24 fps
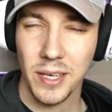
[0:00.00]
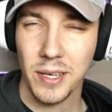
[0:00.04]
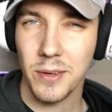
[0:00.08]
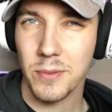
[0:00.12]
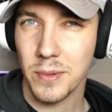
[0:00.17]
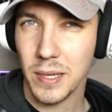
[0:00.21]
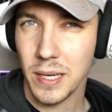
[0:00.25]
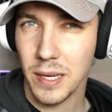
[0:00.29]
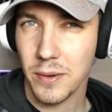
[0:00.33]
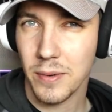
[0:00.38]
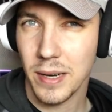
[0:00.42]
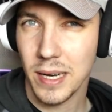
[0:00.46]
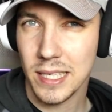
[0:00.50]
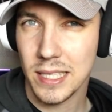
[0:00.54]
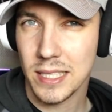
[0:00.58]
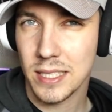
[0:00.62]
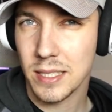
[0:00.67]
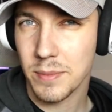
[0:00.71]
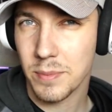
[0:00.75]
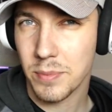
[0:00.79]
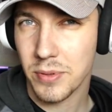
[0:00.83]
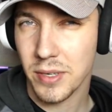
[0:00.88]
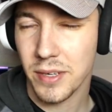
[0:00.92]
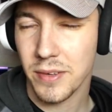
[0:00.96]
you can rearrange
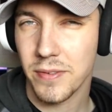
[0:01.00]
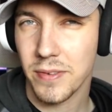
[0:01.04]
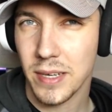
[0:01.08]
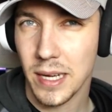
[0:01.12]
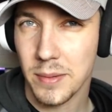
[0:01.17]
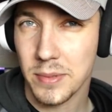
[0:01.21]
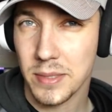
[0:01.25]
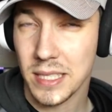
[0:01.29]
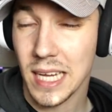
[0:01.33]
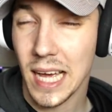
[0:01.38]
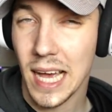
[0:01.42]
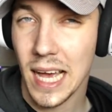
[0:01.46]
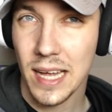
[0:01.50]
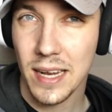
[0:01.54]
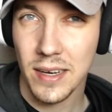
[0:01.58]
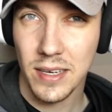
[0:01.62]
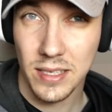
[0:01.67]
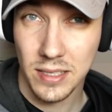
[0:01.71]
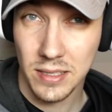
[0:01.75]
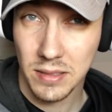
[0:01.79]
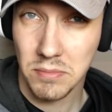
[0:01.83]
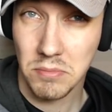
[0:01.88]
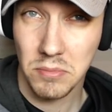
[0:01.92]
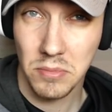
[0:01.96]
the prefabs
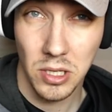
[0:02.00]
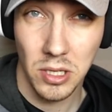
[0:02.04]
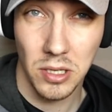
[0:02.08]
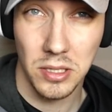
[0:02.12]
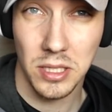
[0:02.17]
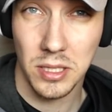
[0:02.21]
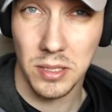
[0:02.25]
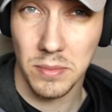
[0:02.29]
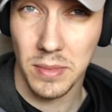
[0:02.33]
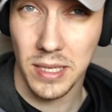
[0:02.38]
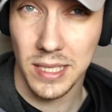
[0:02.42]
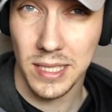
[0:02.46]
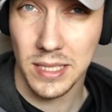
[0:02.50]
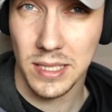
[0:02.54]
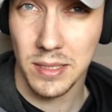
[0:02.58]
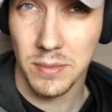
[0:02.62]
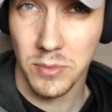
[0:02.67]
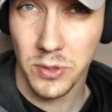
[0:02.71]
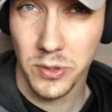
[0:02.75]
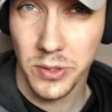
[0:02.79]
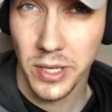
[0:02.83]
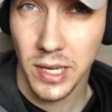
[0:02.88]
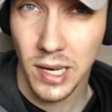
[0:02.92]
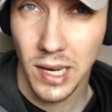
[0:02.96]
and customize
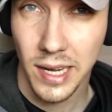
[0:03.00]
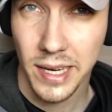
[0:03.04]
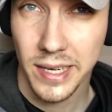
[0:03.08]
them to your